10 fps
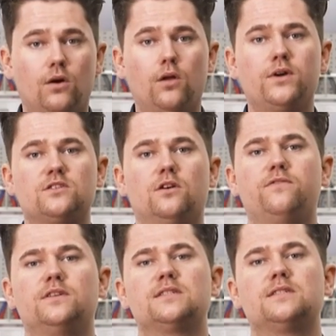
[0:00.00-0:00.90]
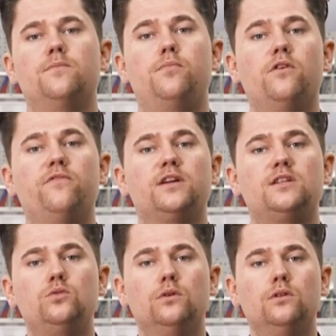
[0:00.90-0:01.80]
always offers the perfect
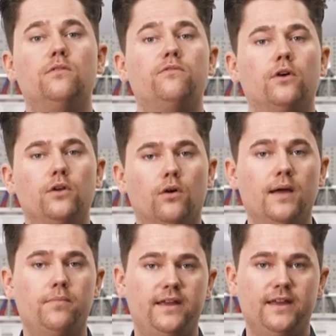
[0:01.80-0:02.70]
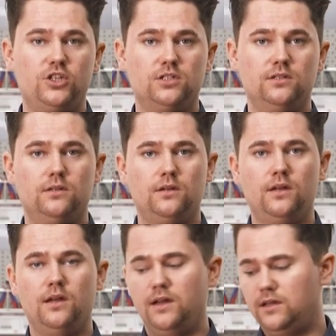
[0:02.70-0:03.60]
tool for your application.
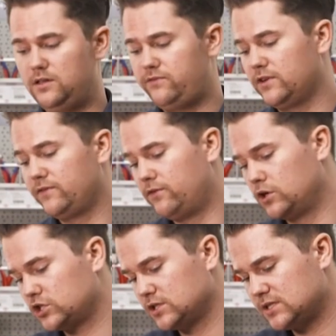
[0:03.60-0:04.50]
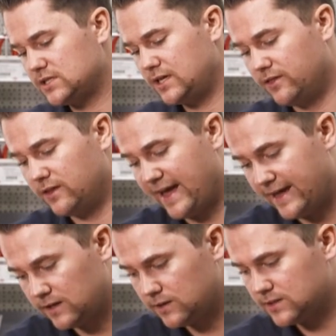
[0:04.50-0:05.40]
Different versions in the
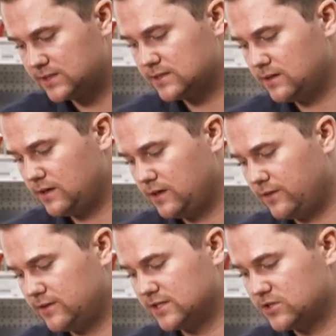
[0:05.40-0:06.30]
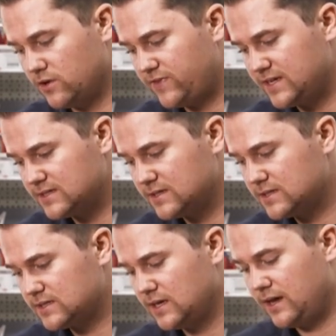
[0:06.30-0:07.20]
handles, the
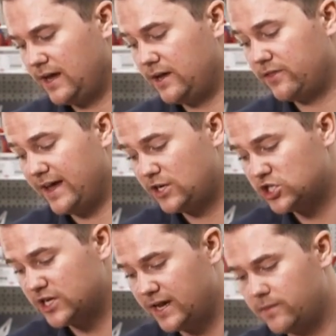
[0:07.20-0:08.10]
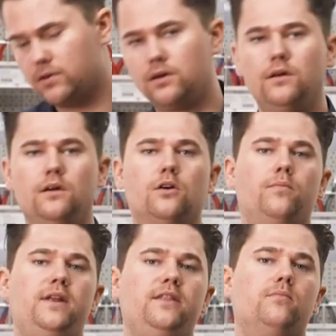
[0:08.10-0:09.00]
surfaces and the head shape
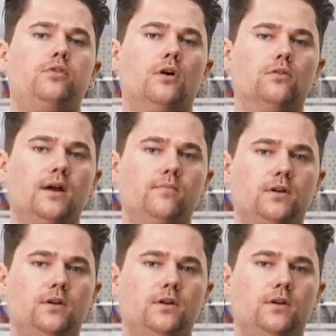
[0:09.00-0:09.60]
complete the program.